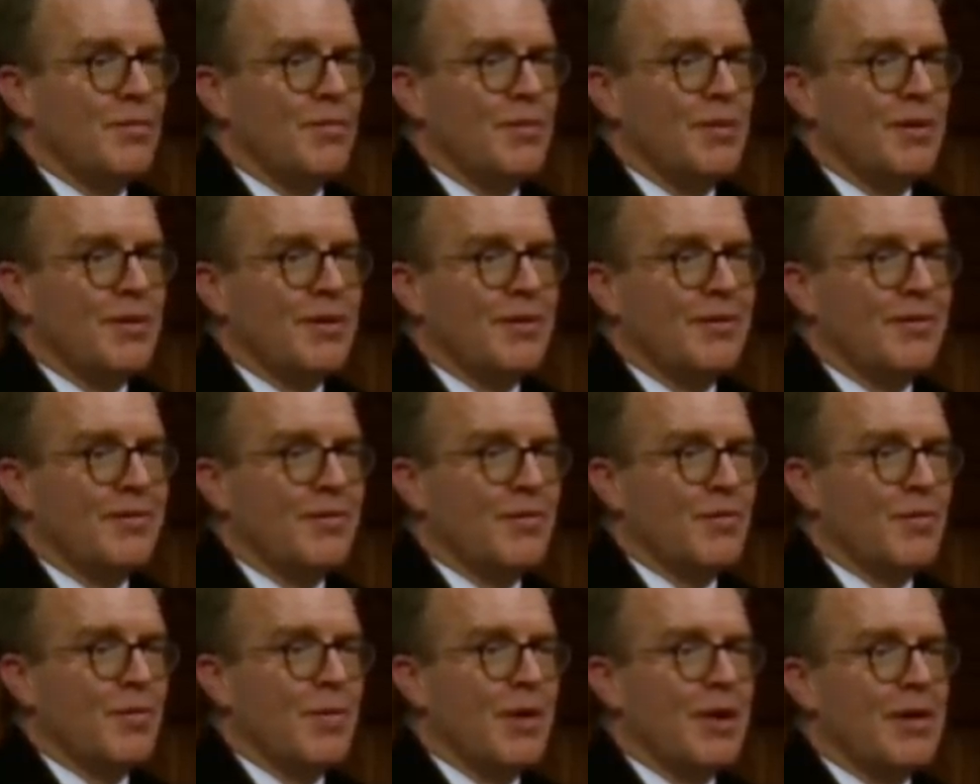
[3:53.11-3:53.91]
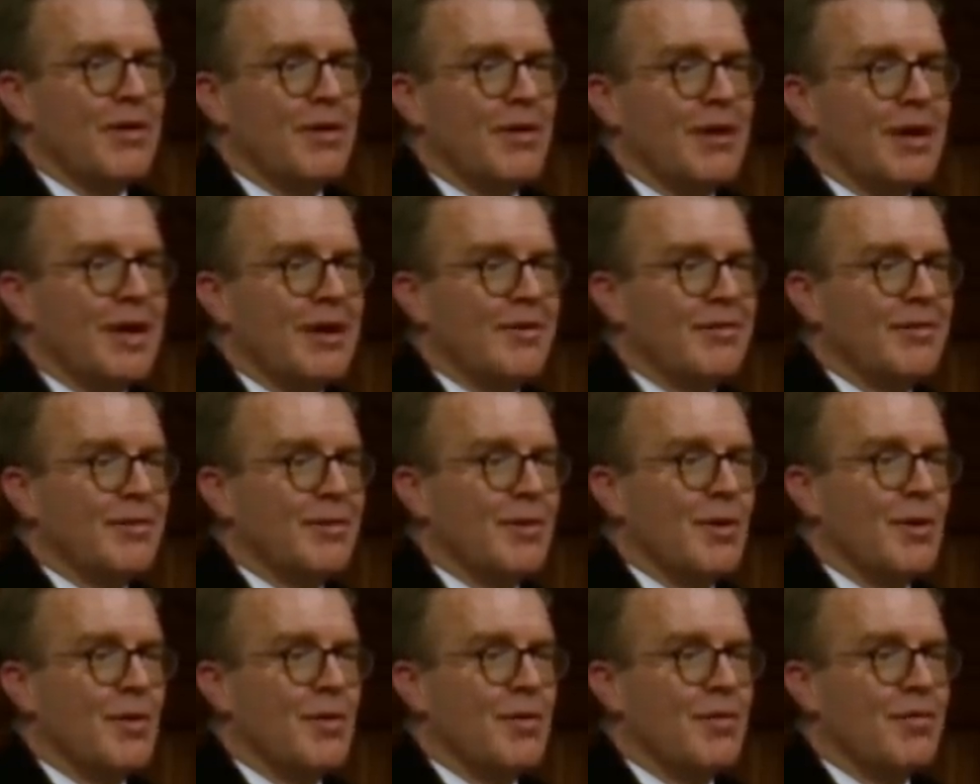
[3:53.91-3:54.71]
We can talk about the
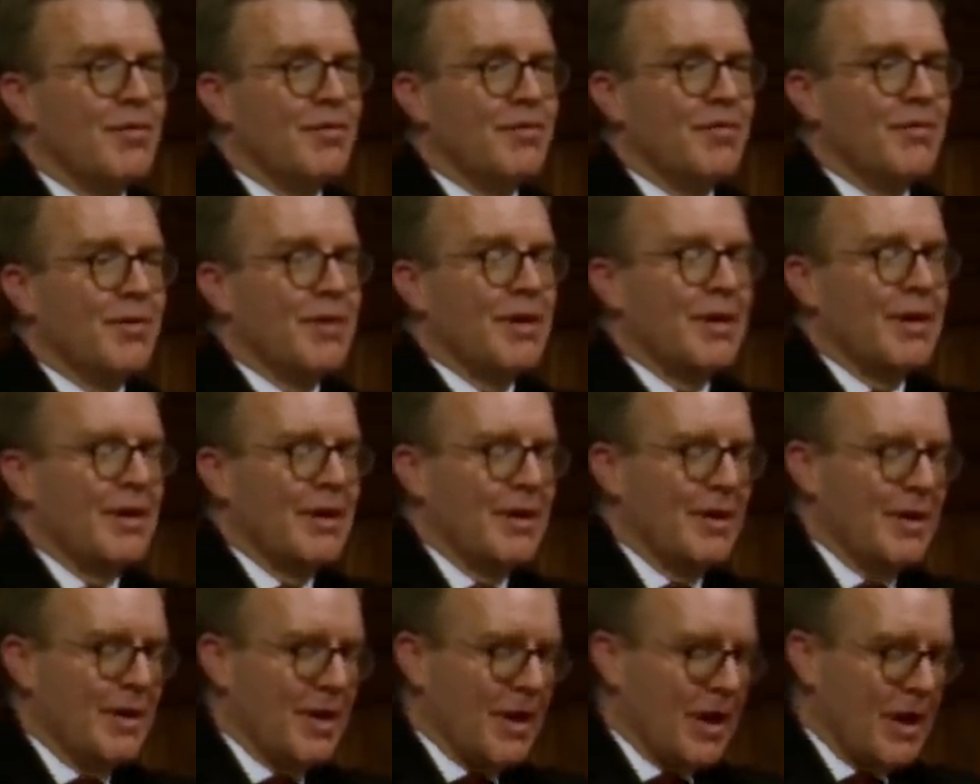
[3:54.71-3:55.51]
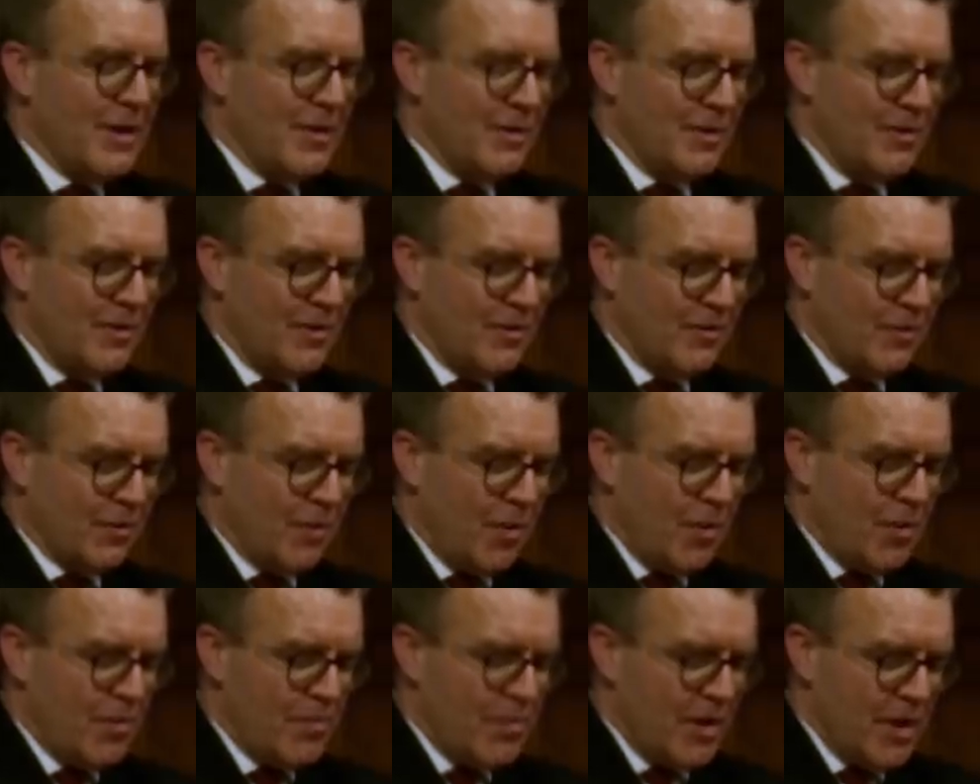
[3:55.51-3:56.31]
lexicon of uh, how you
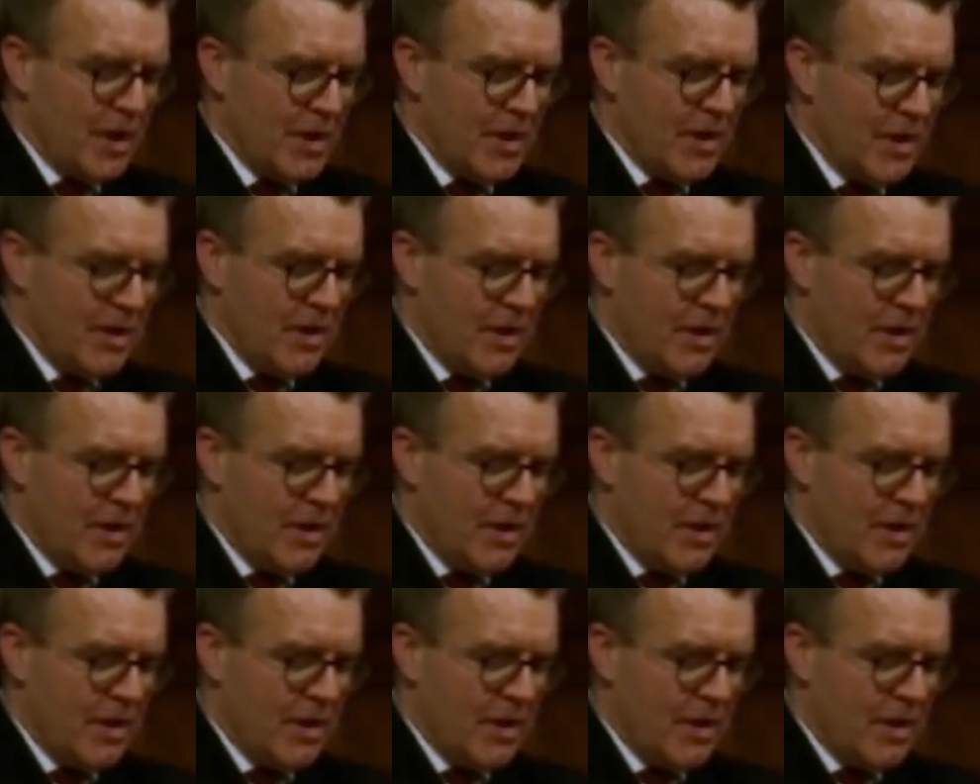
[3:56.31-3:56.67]
describe it.